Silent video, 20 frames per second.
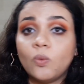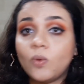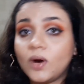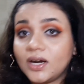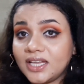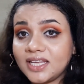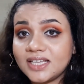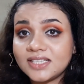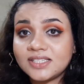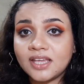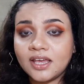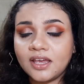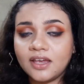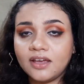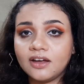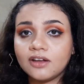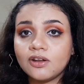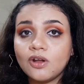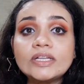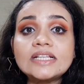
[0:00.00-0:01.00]
what is
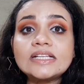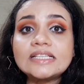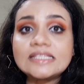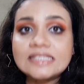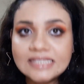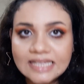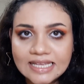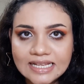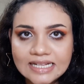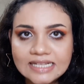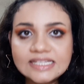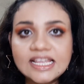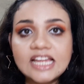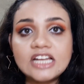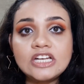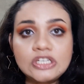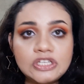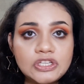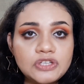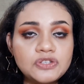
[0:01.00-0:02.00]
hair what are the cells and